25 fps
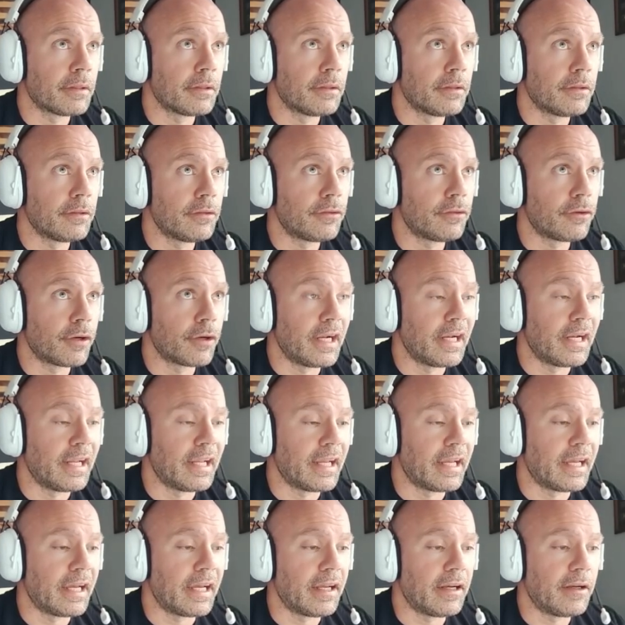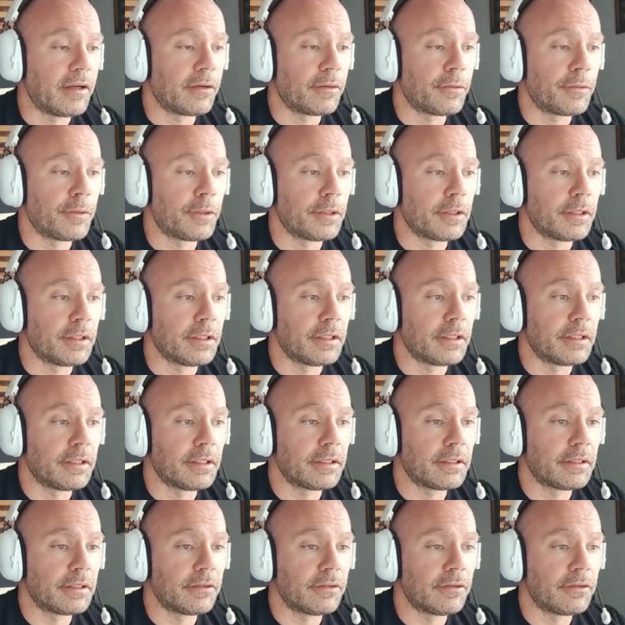training adequately
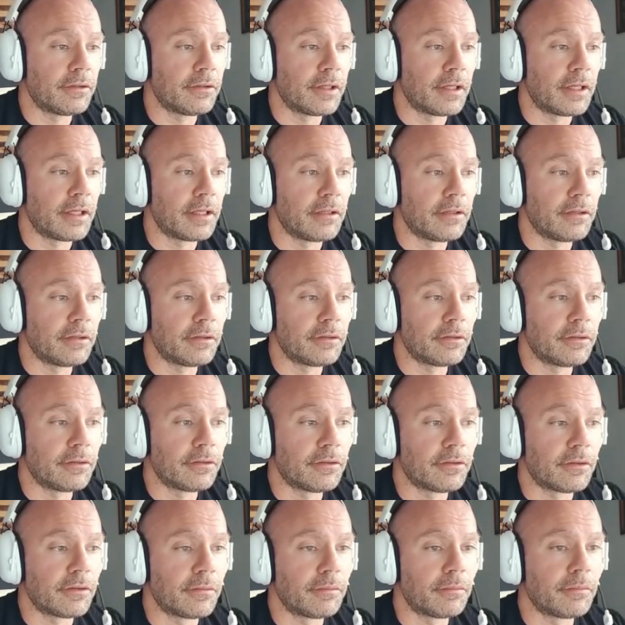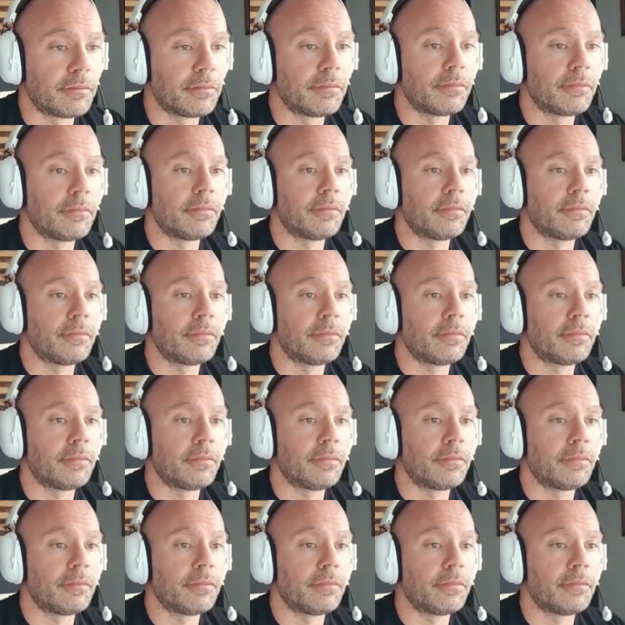because you're not doing some